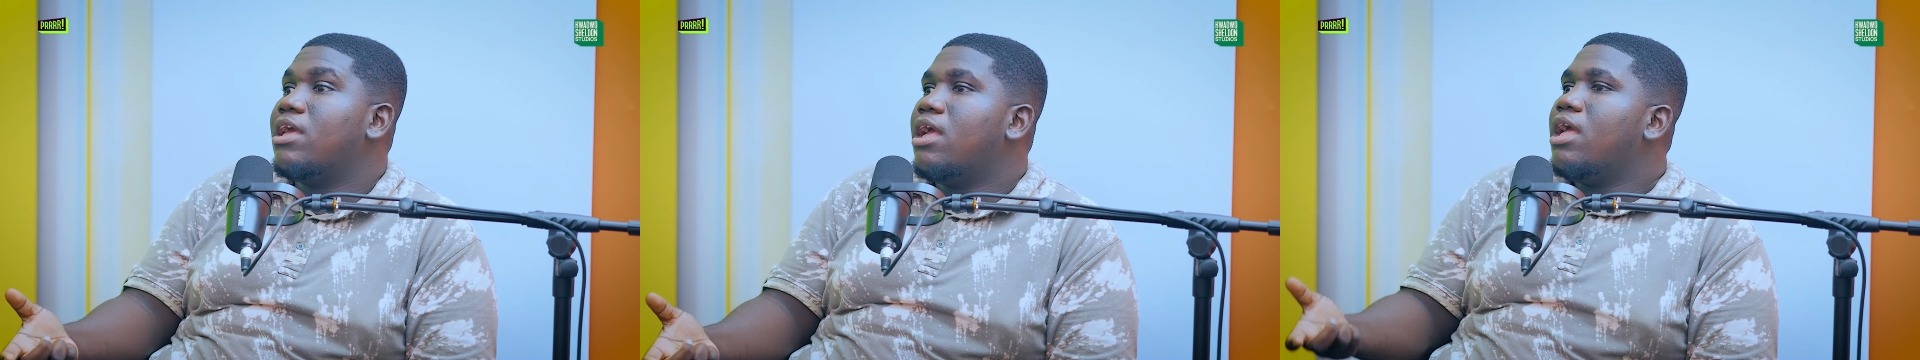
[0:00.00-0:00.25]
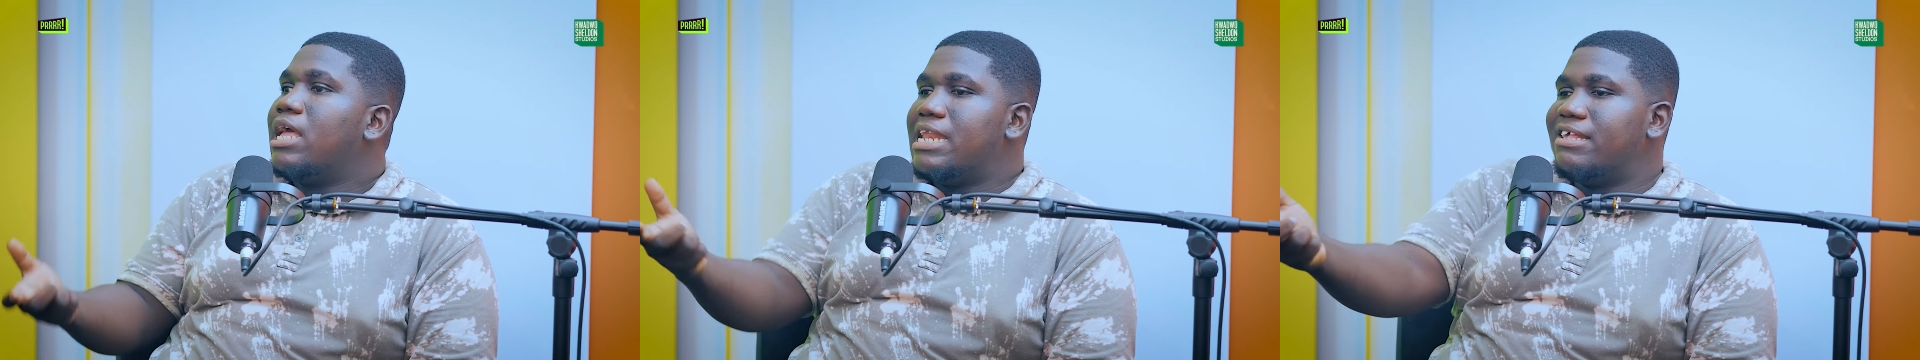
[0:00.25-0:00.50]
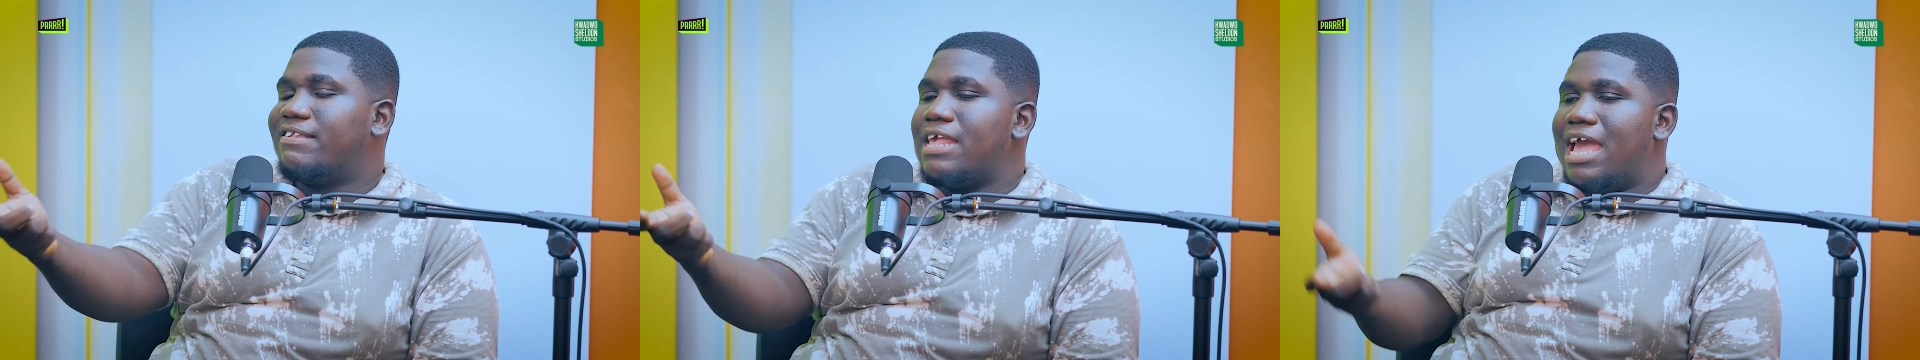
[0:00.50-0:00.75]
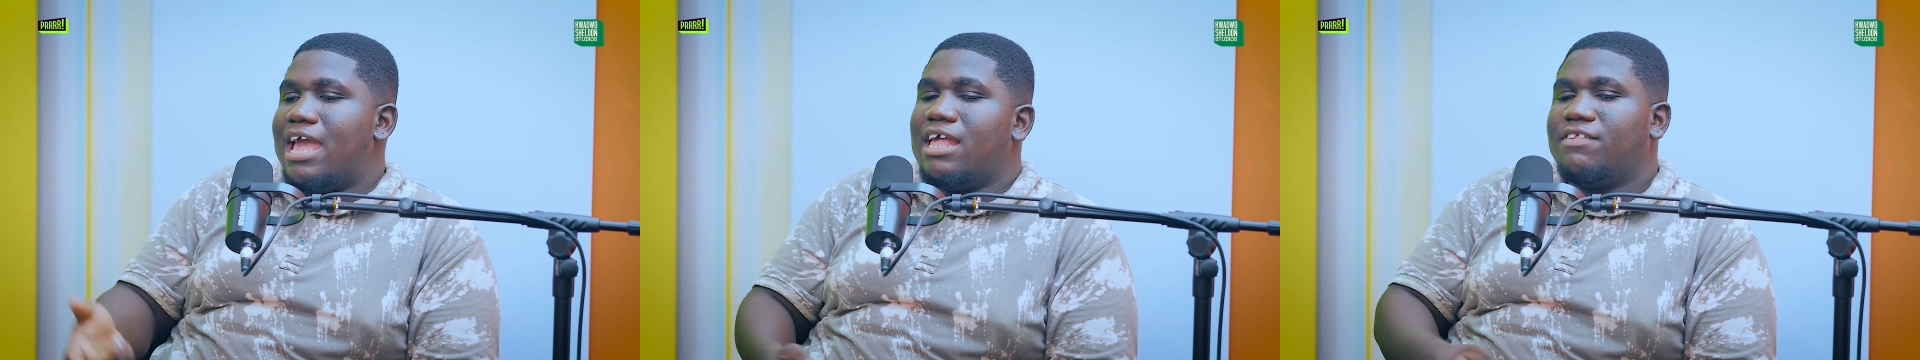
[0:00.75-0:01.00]
yeah. It this
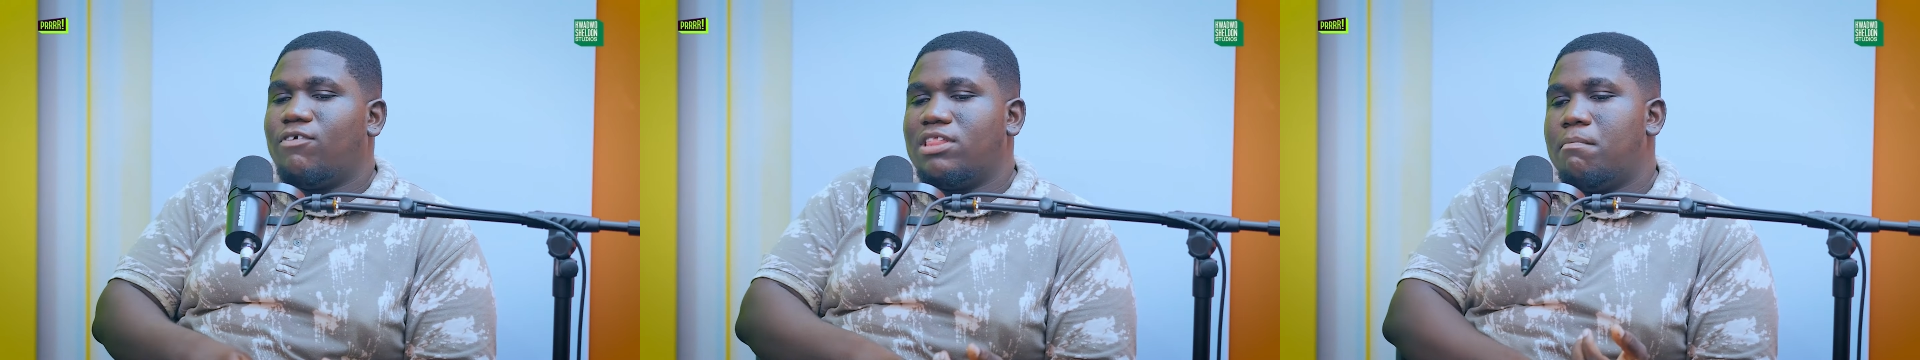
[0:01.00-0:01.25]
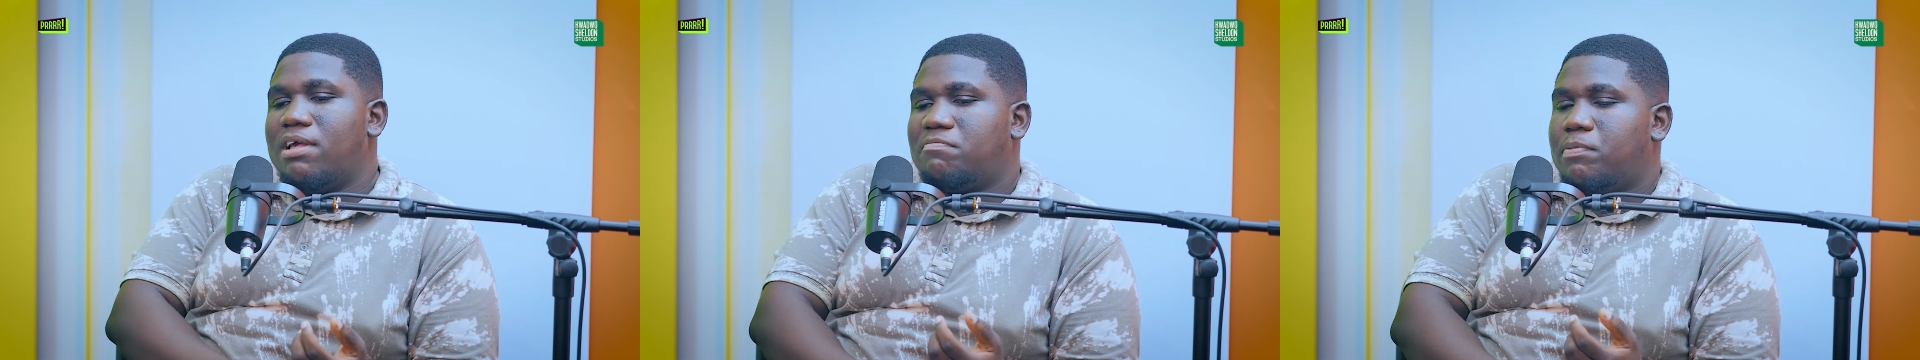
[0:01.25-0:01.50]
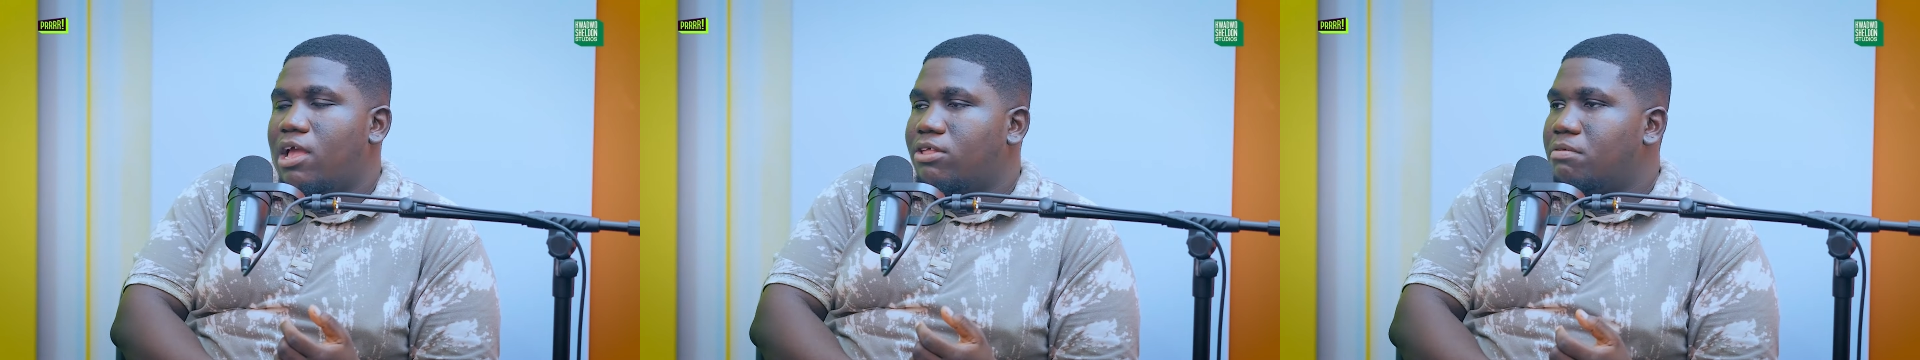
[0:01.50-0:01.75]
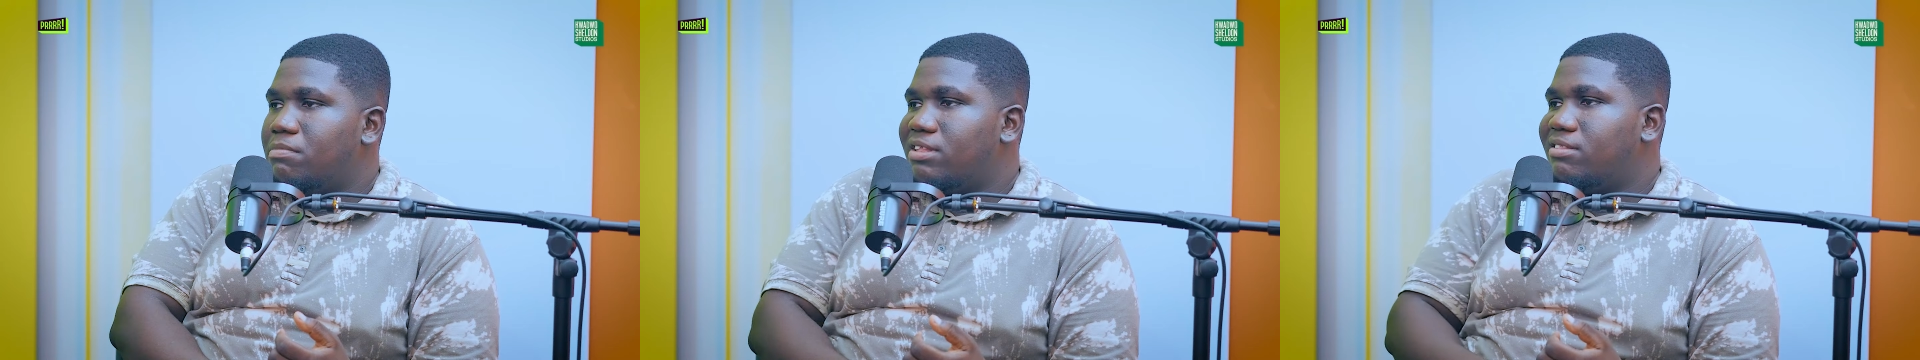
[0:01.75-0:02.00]
year is for the best player
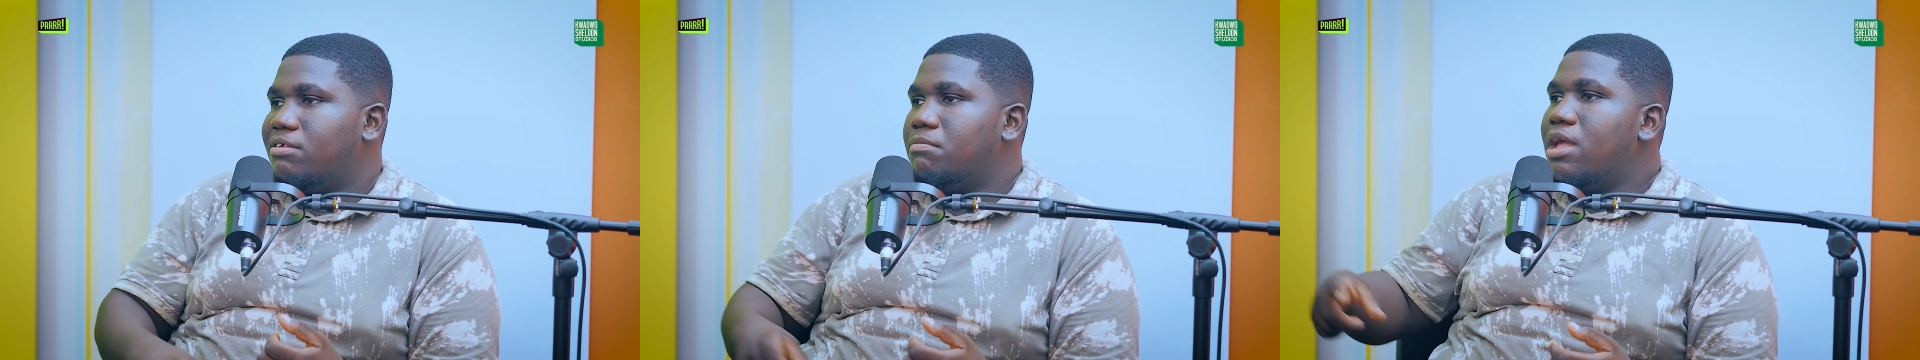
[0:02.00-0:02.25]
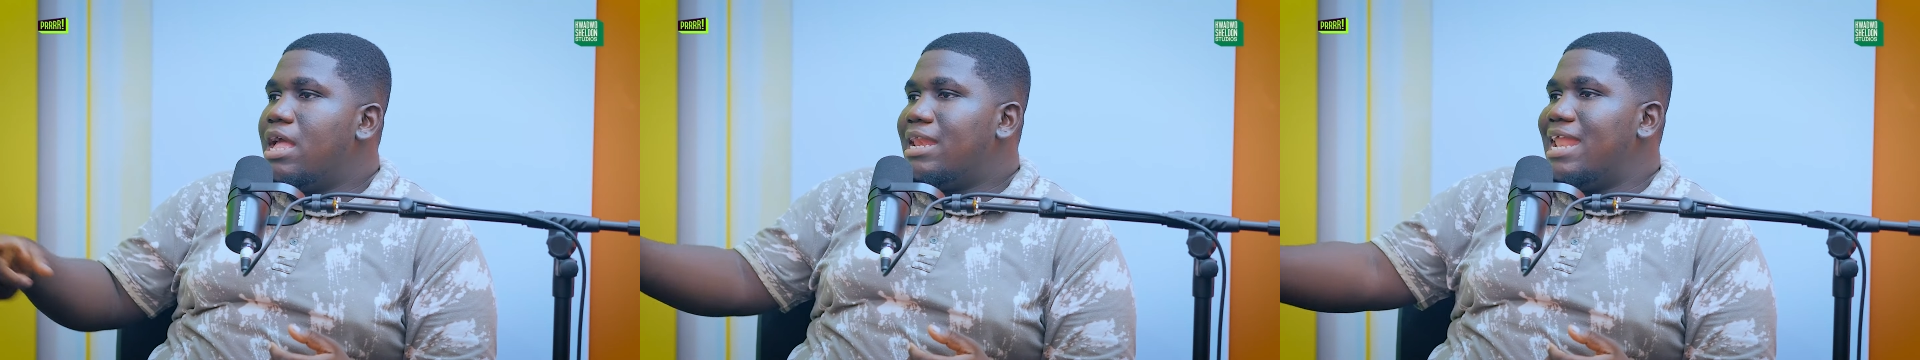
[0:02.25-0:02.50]
on the best team.